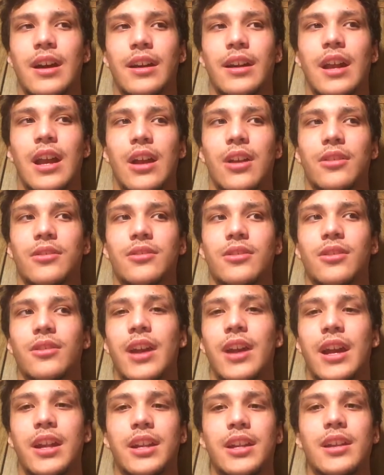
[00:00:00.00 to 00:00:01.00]

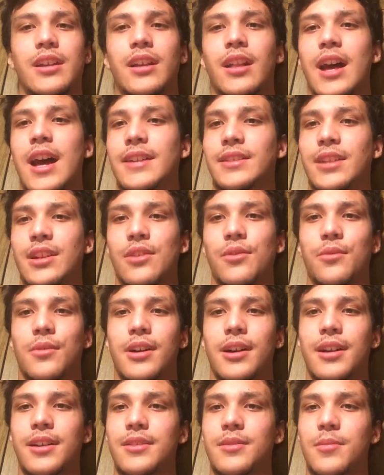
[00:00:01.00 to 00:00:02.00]
character, any class that you
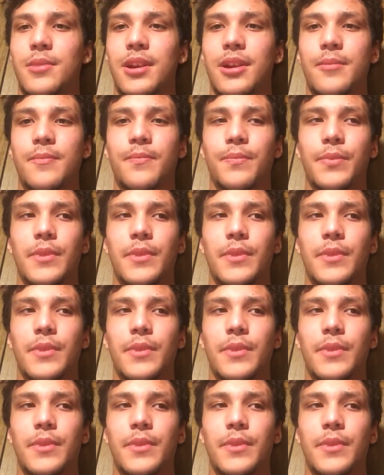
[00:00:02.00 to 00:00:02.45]
want it to be,